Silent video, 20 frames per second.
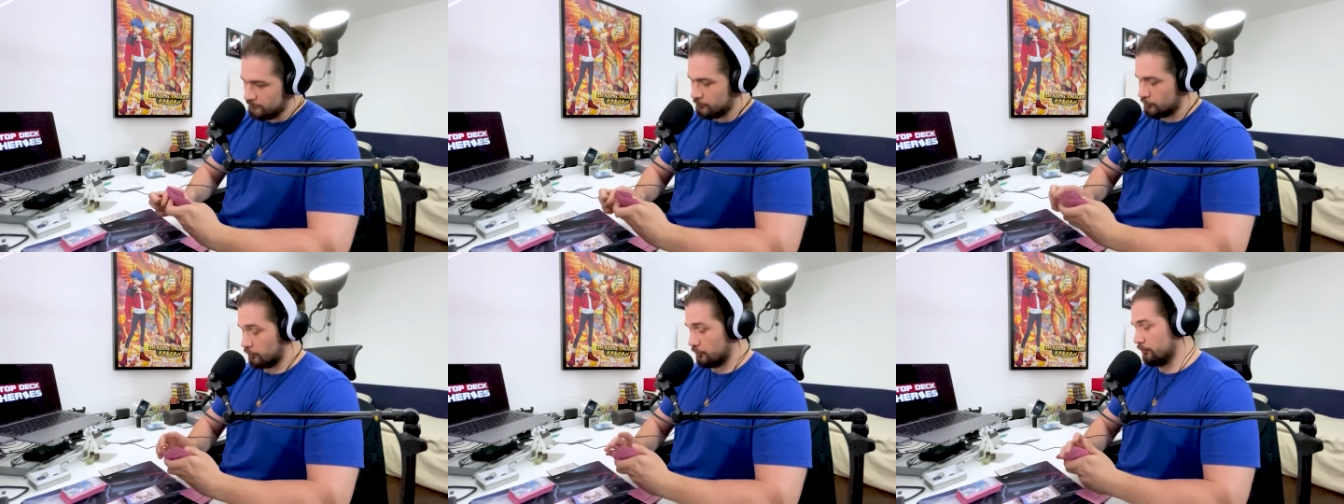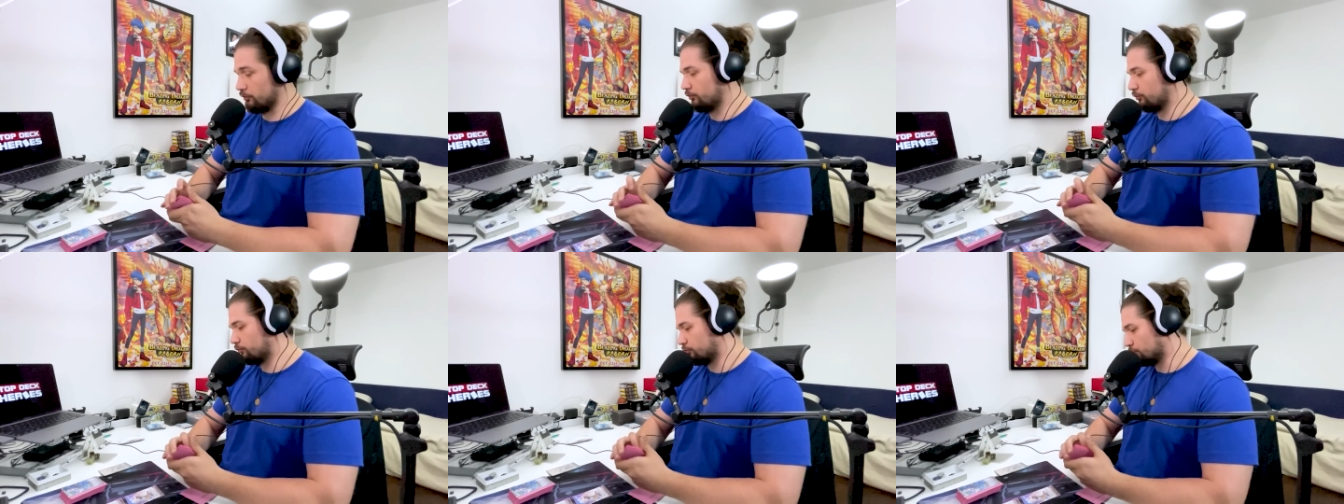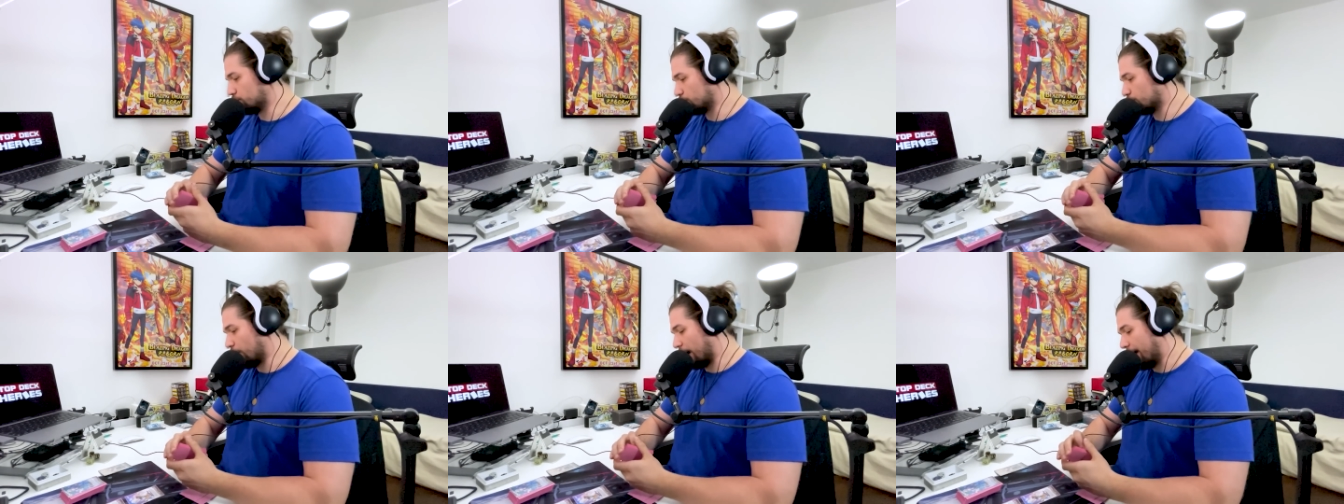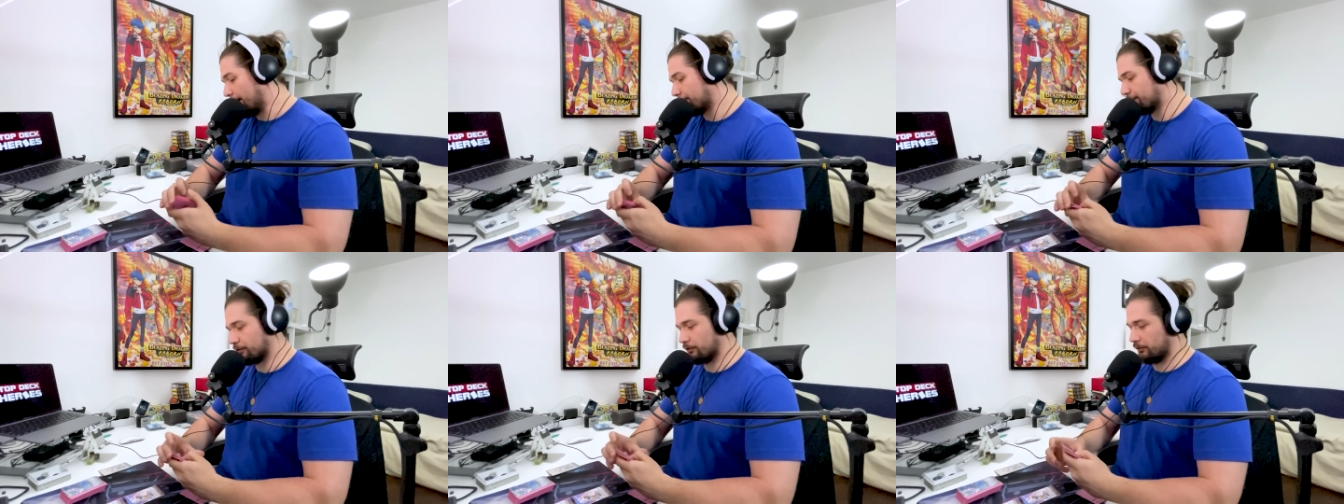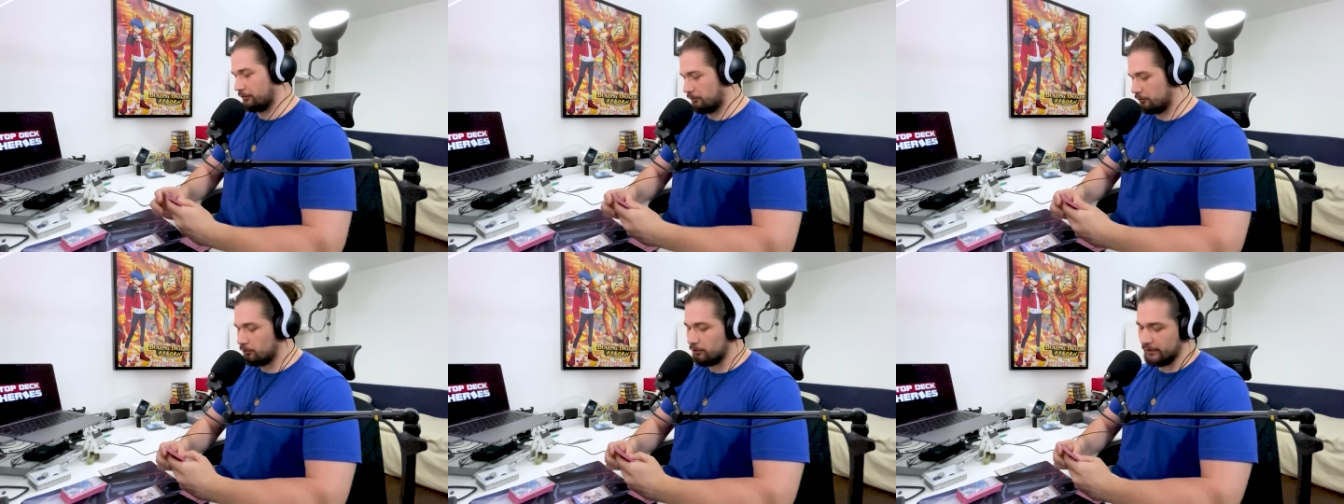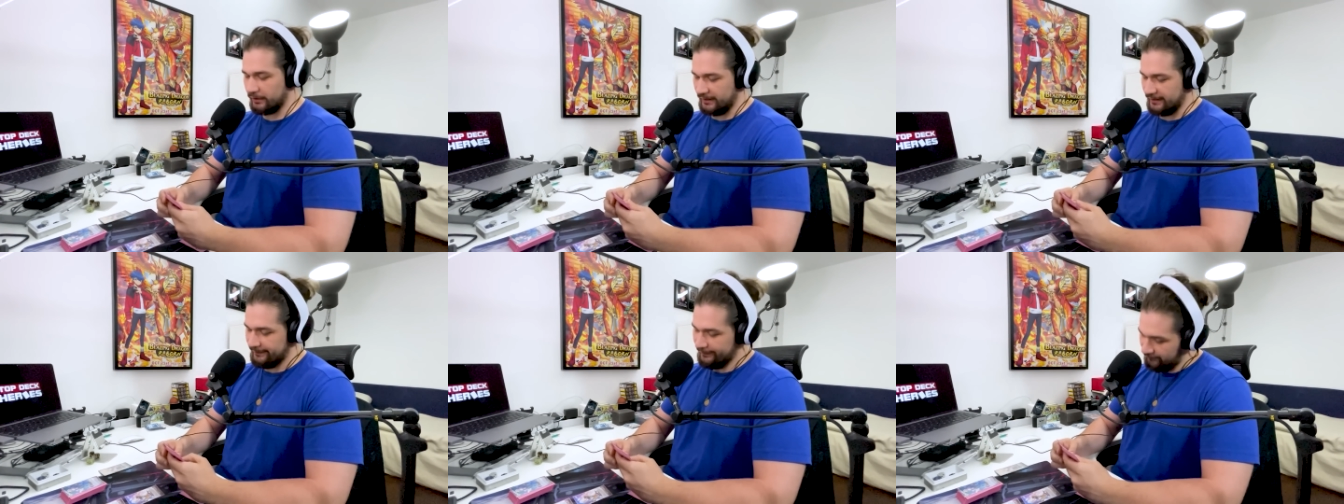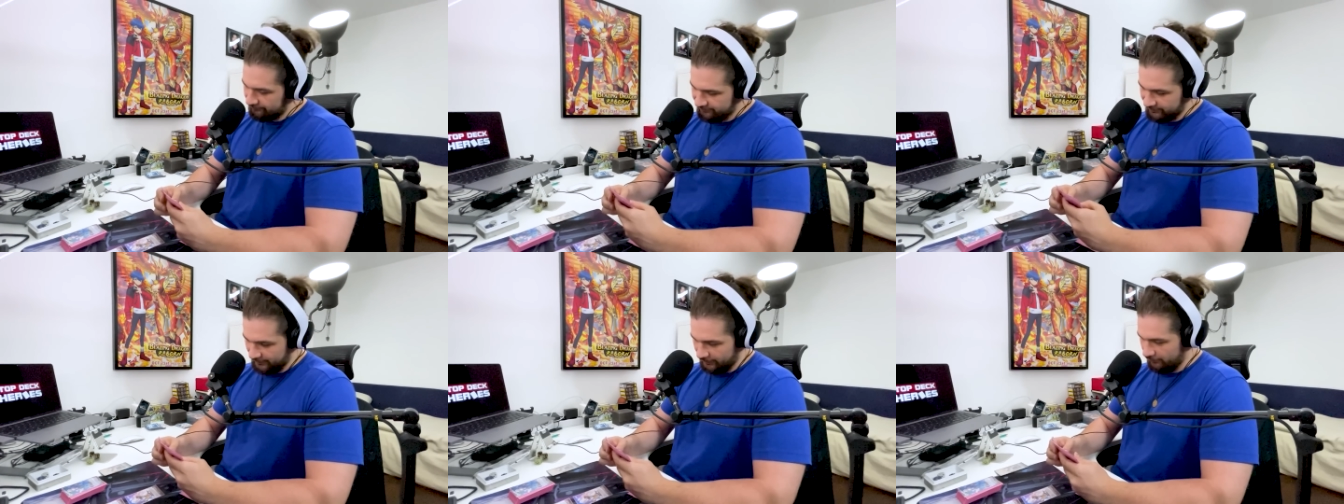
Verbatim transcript: You do absolutely nothing